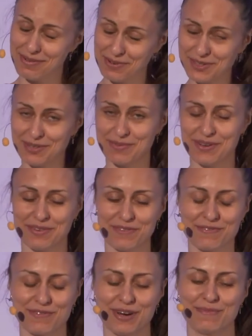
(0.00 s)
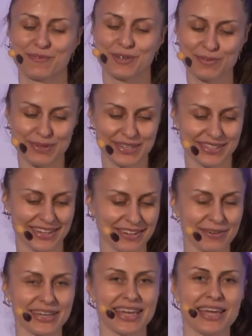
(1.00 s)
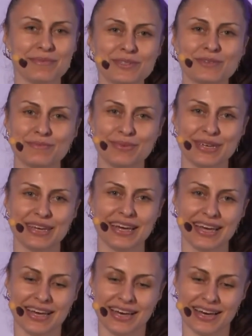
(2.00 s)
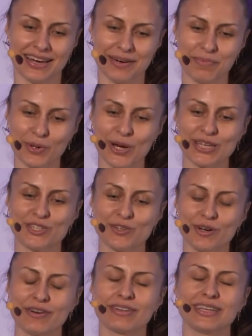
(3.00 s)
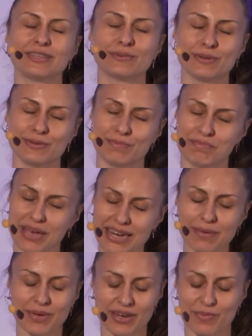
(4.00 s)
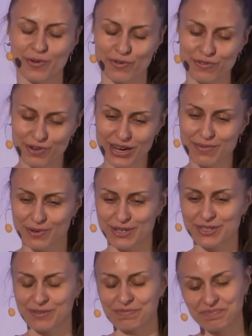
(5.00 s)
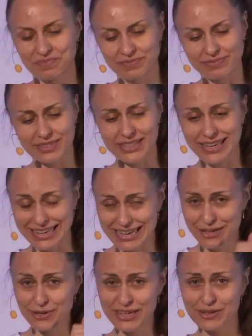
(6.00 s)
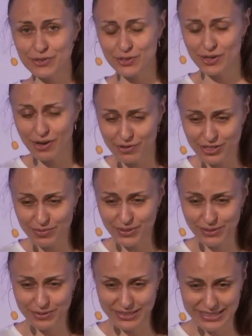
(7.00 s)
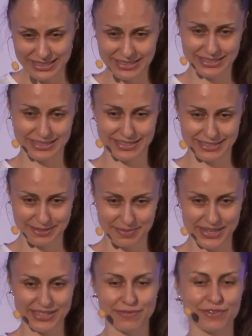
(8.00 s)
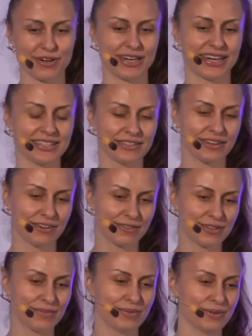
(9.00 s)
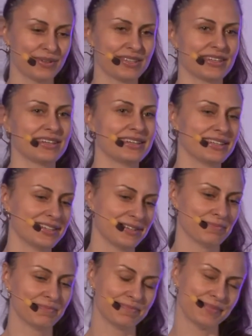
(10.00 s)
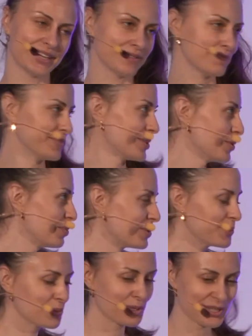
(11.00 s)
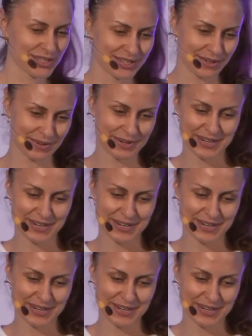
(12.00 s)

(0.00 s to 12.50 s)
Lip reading: with some other frameworks, because Dekorate aims to be applied generically to many, many more frameworks. And you can also contribute to it. It's very nice to contribute, and it's open source. So